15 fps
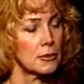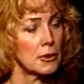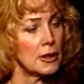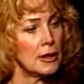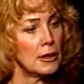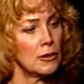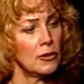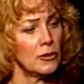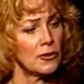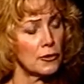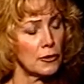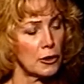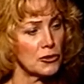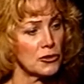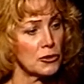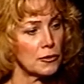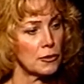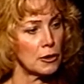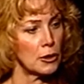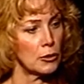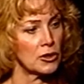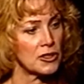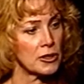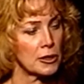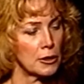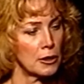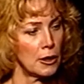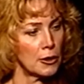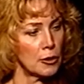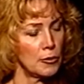Well, first of all, it was
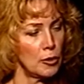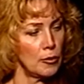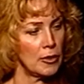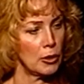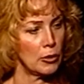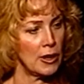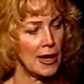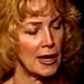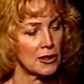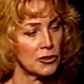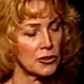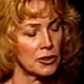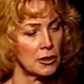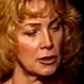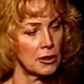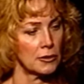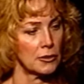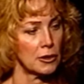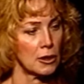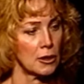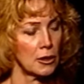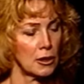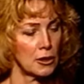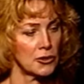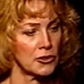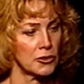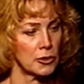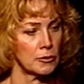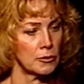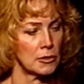an automobile accident that caused
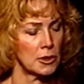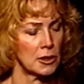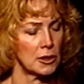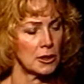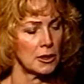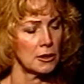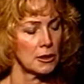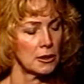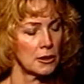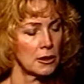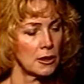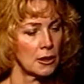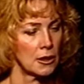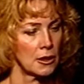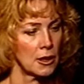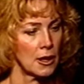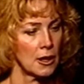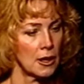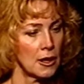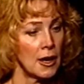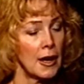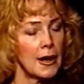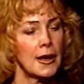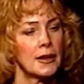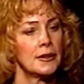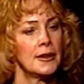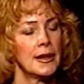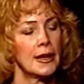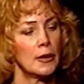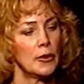some uh,
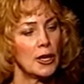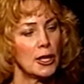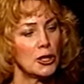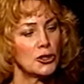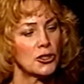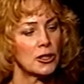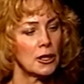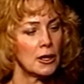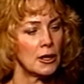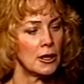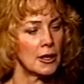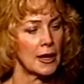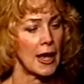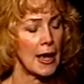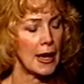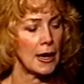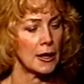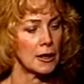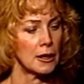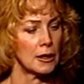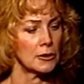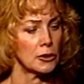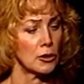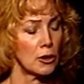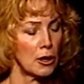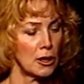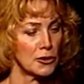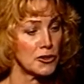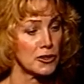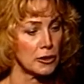head damage. Uh, I had a
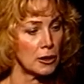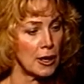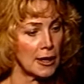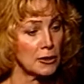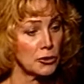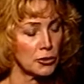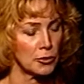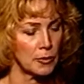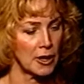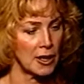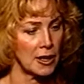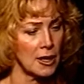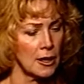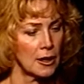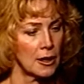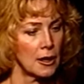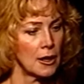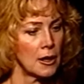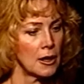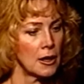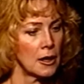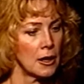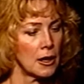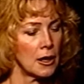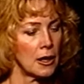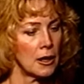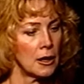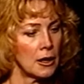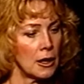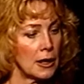tonsillectomy.
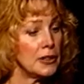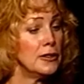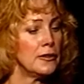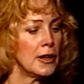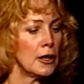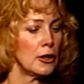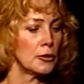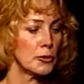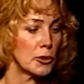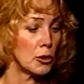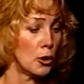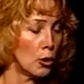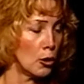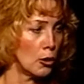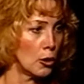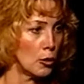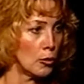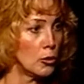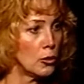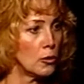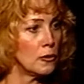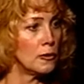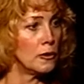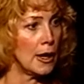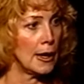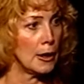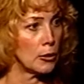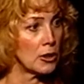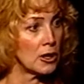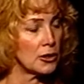Uh, I developed a horrible
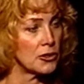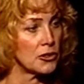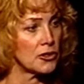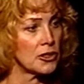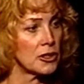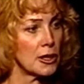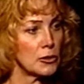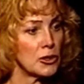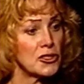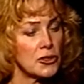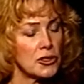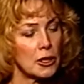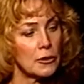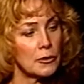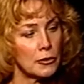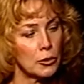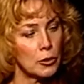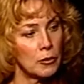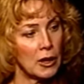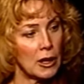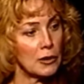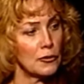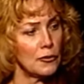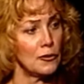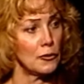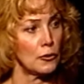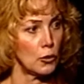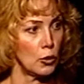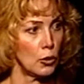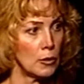virus. I was sick for about
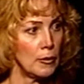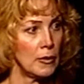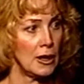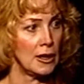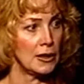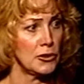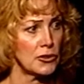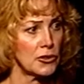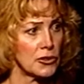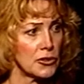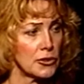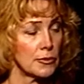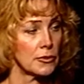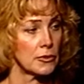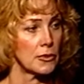four months.